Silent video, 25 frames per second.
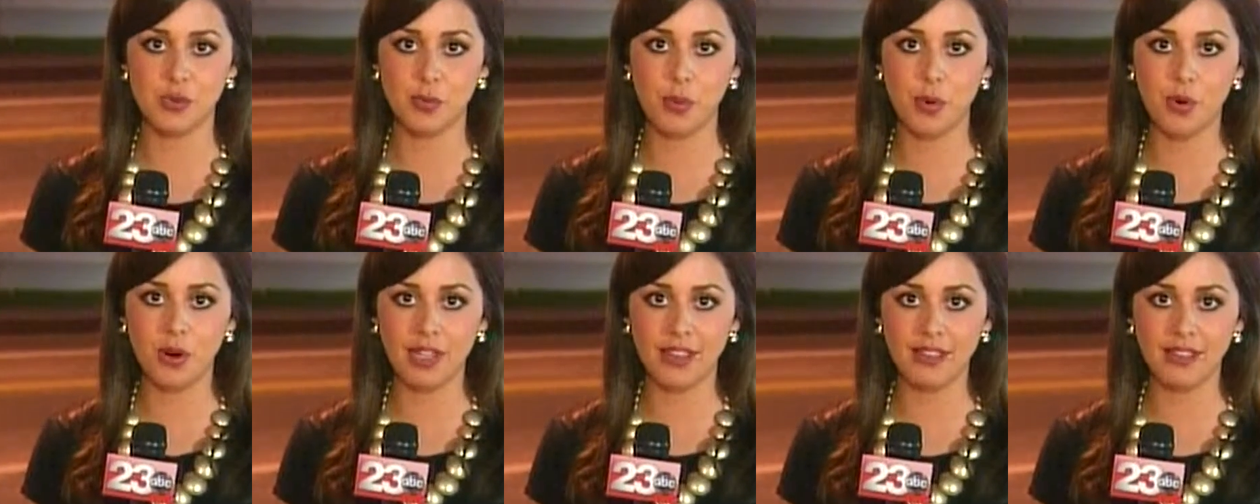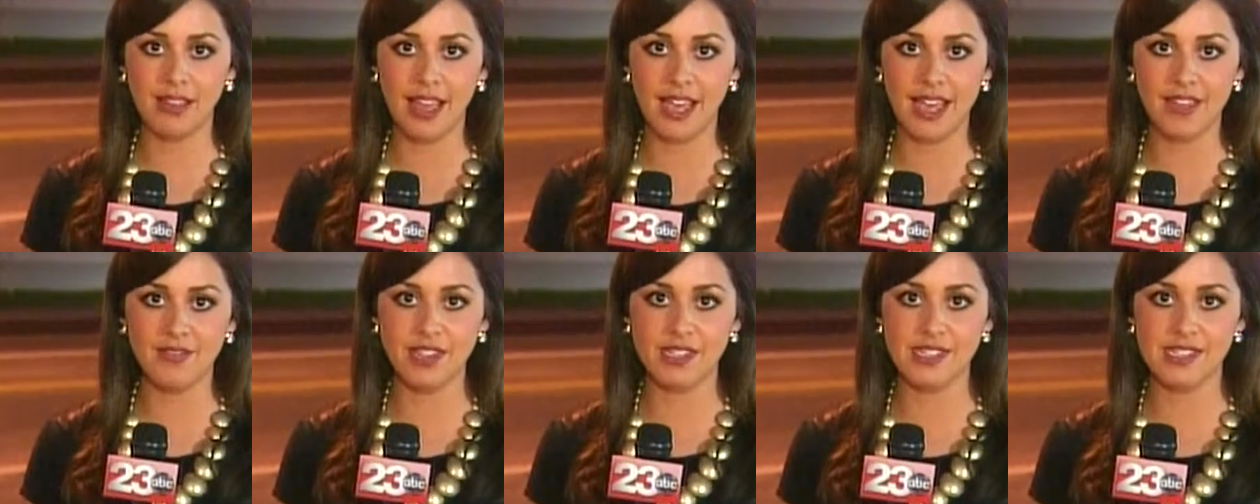Reporting
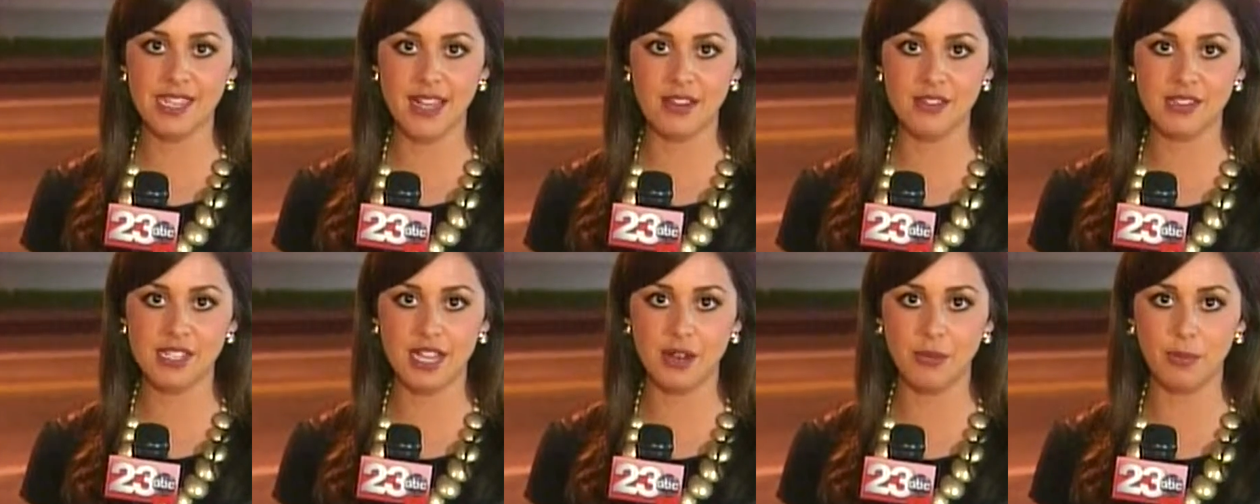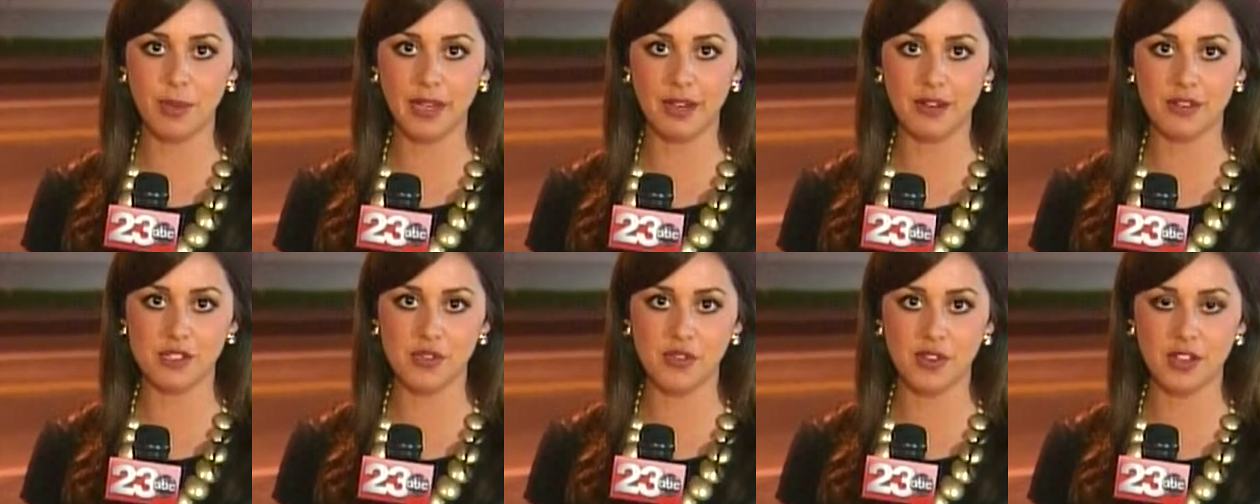live in downtown
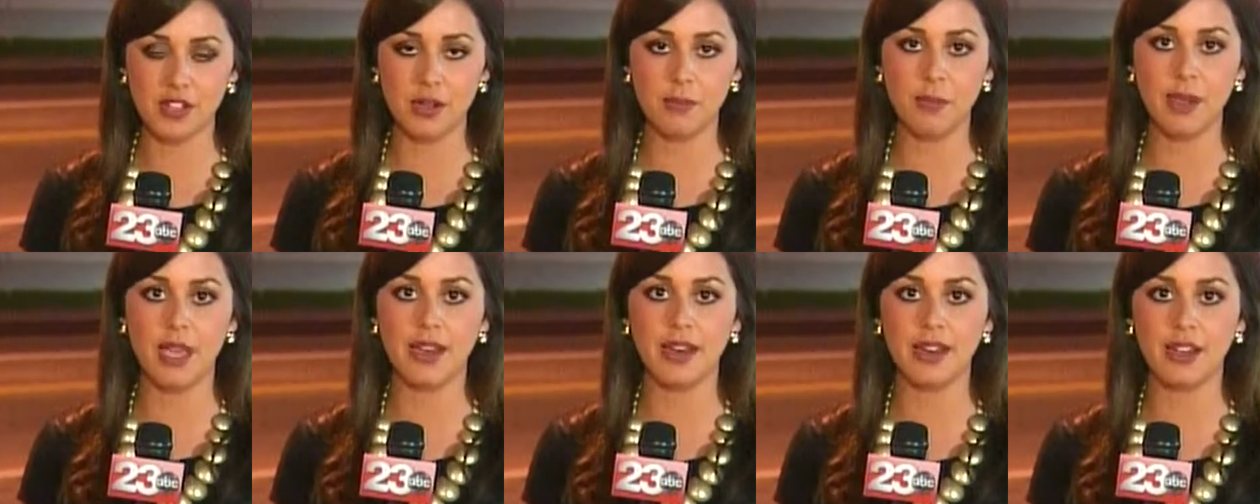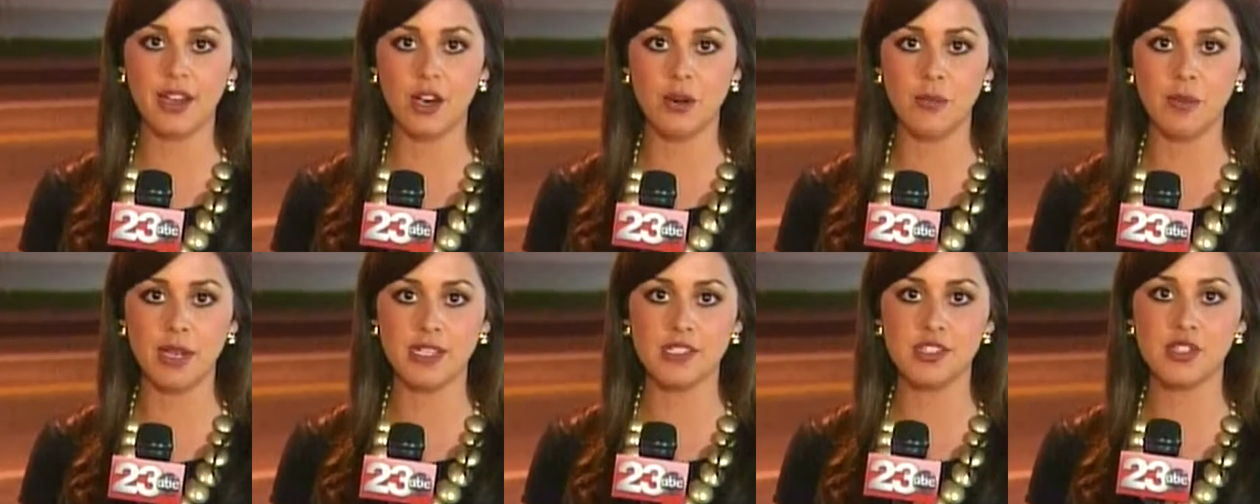Bakersfield, Amanda
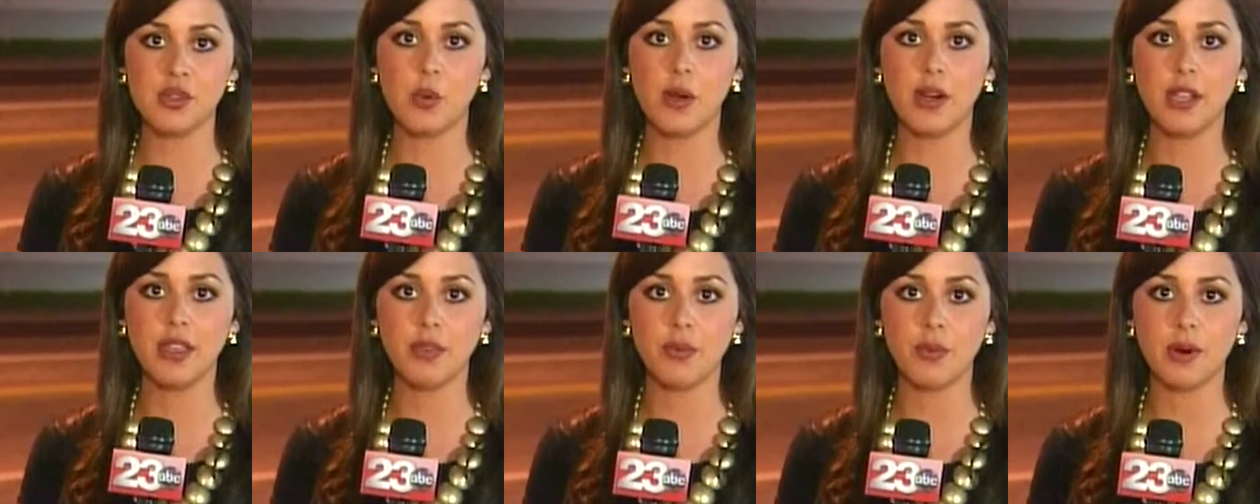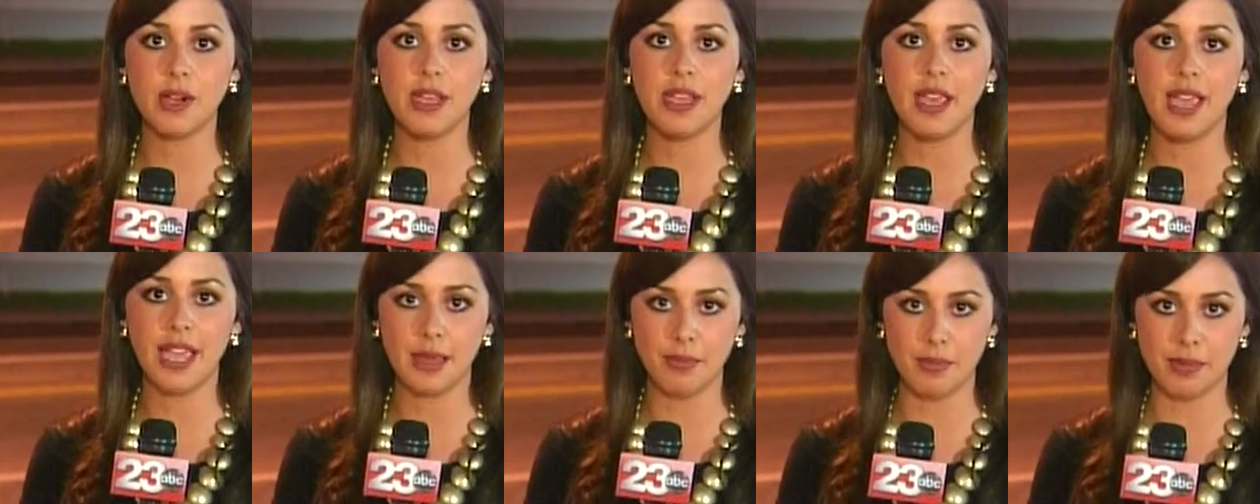Gomez,
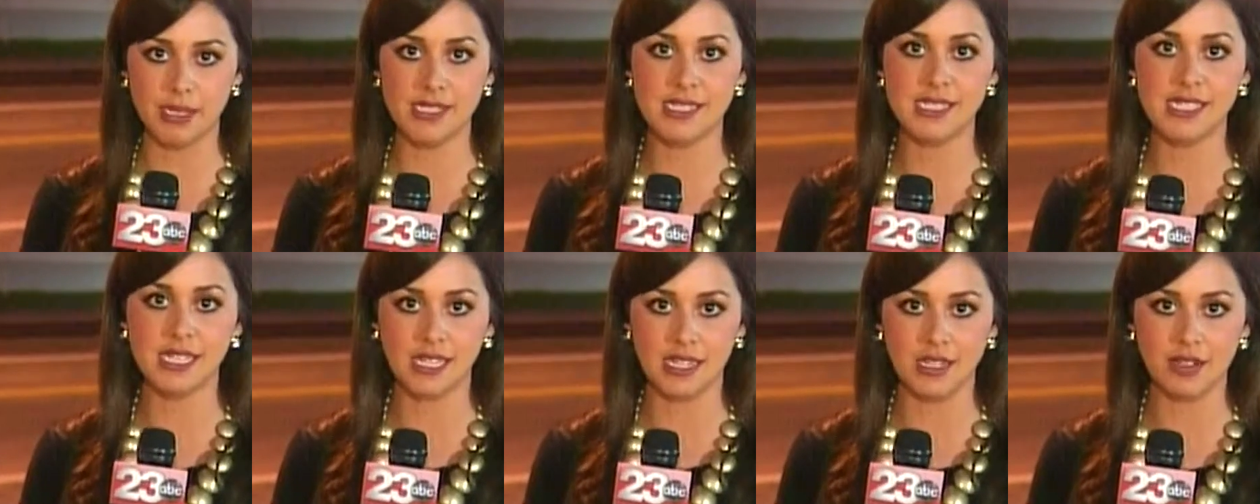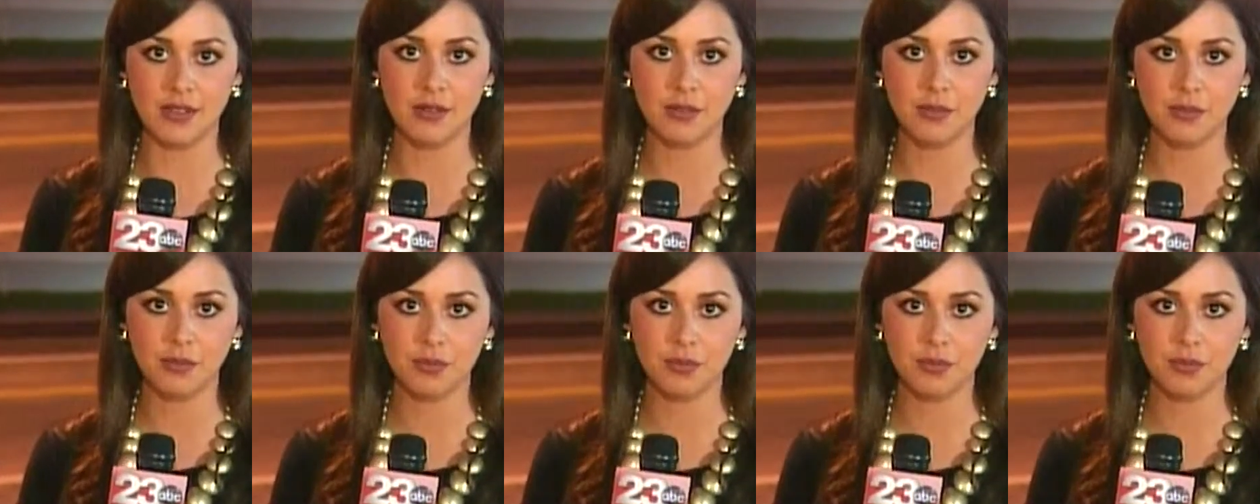23 ABC.